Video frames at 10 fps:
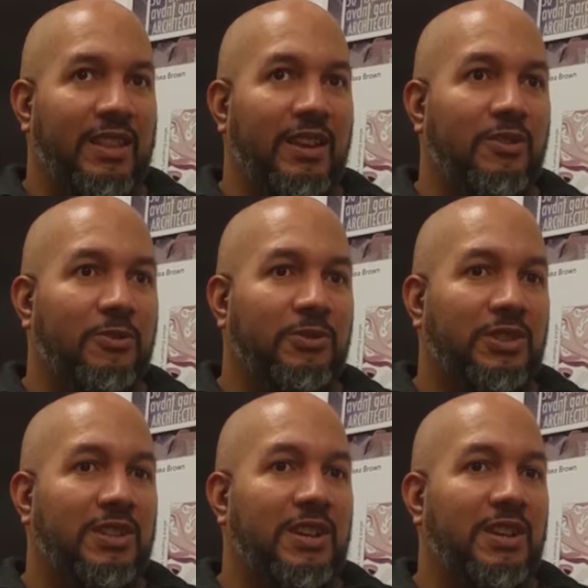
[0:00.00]
they
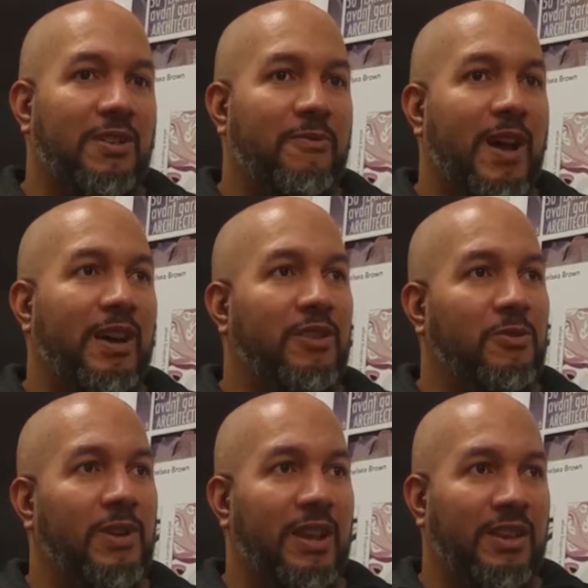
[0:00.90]
don't see the
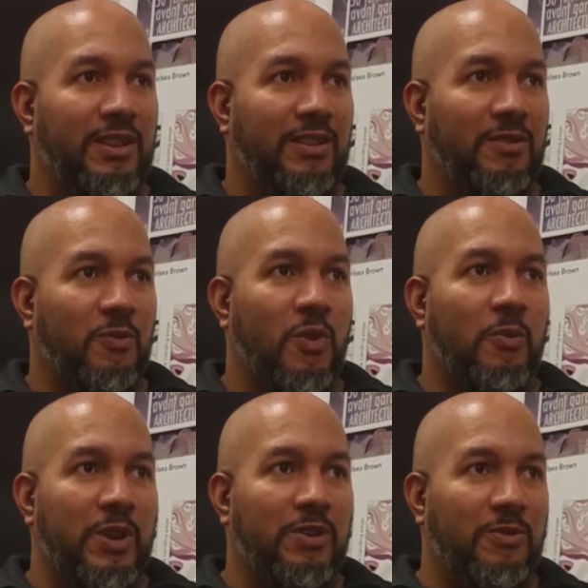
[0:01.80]
value in
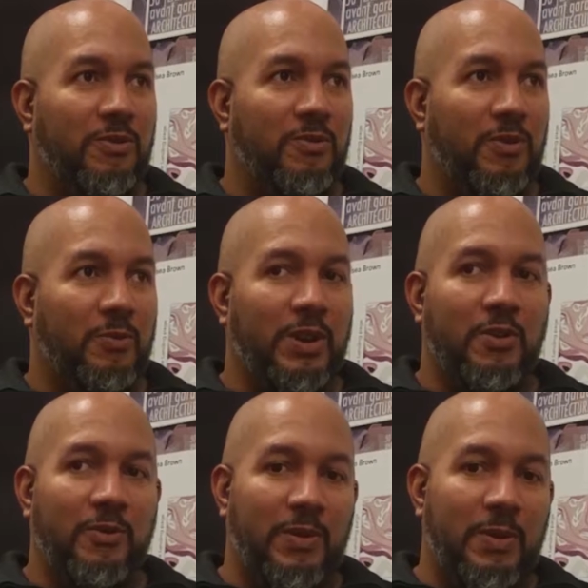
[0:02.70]
what we do when we
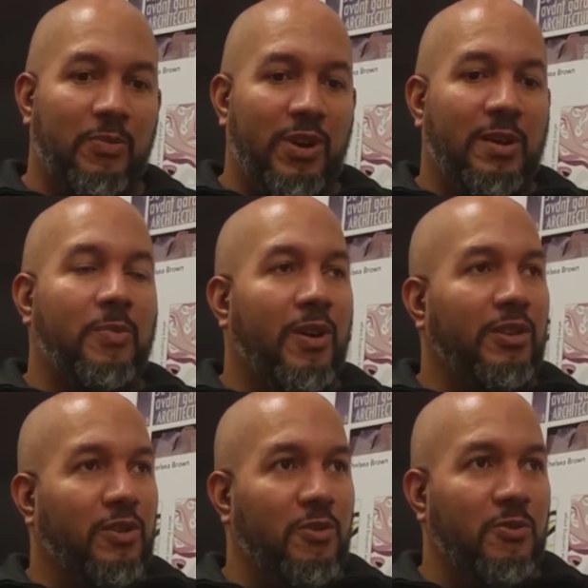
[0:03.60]
go and we break
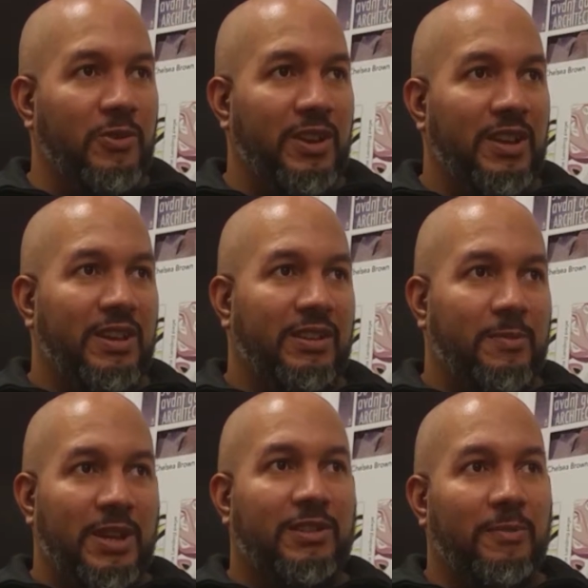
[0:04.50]
apart code
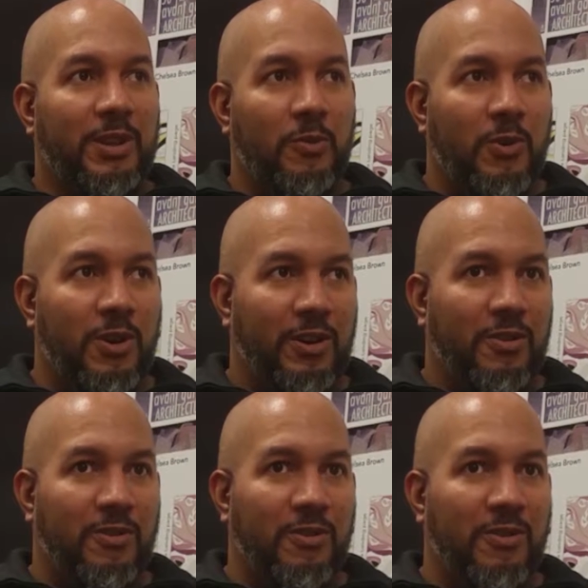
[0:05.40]
to make something
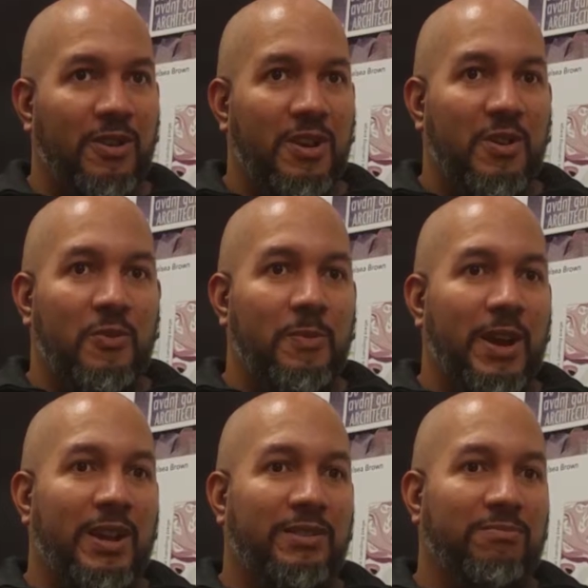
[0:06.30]
work, or we
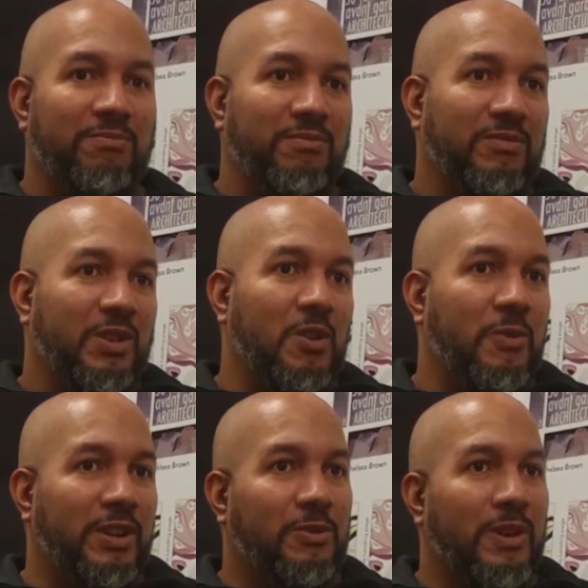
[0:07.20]
might
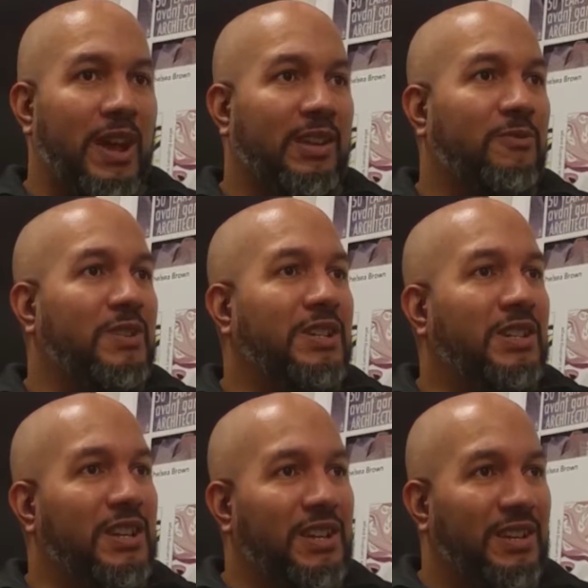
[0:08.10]
go into our
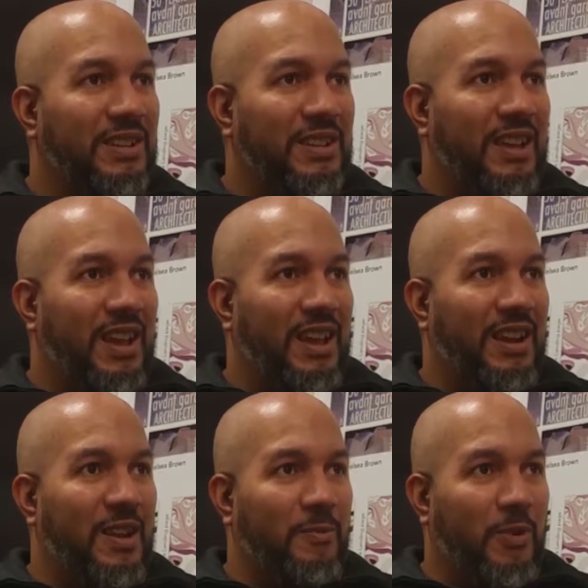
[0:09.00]
SVG mm-hmm.
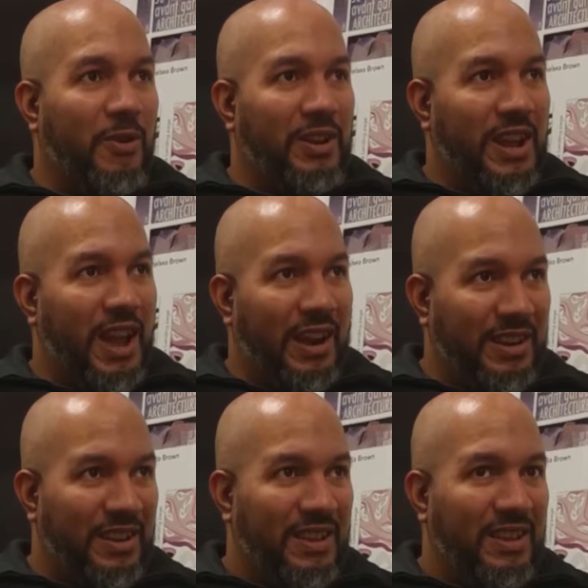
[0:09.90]
and import that
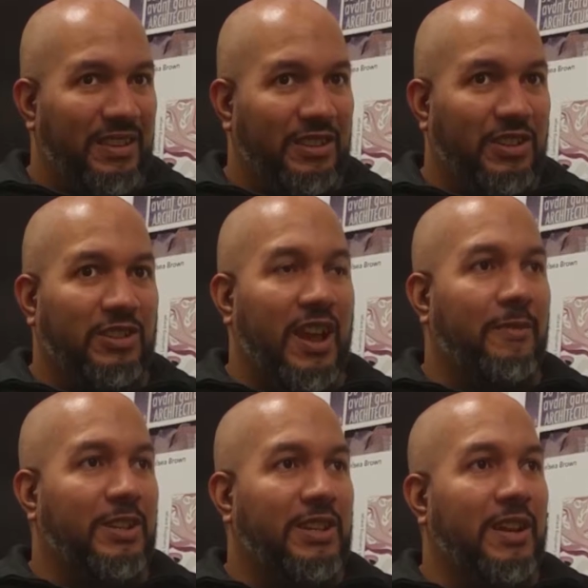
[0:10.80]
just to
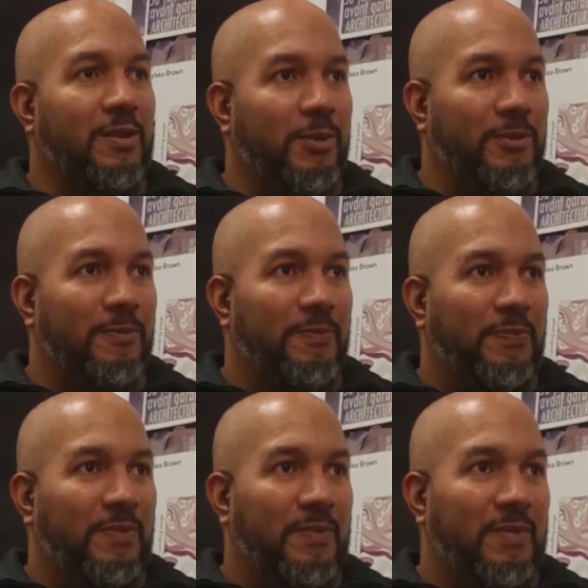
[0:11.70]
have it scalable.
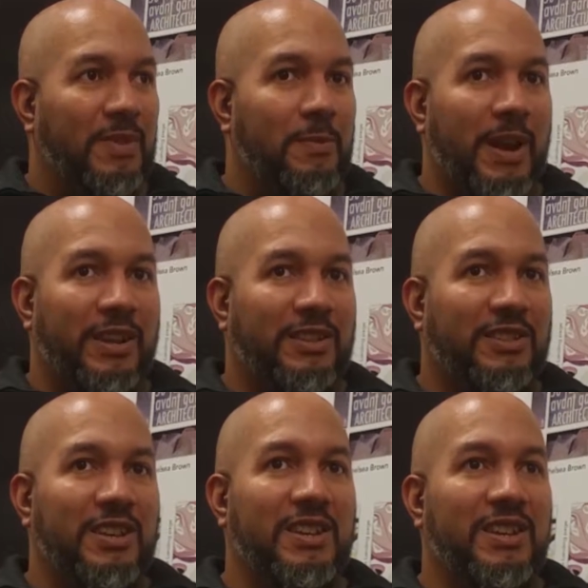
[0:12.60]
Yeah. They might not
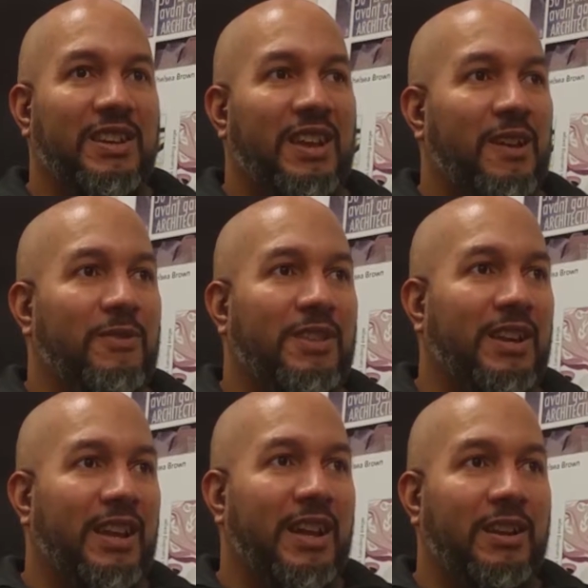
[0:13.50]
see
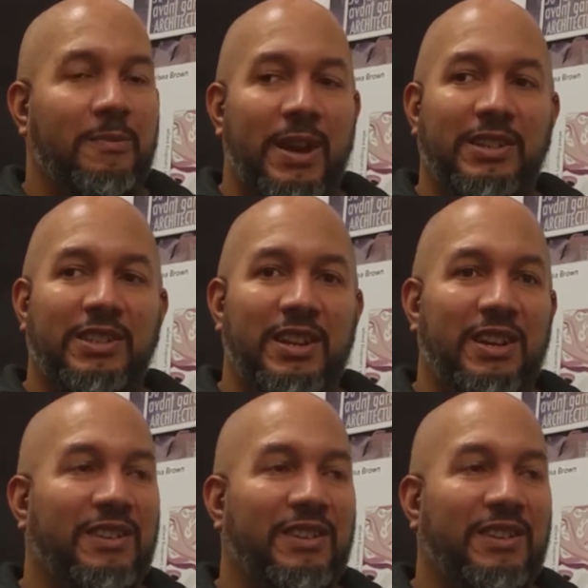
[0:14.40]
everything like that. They, they don't see, see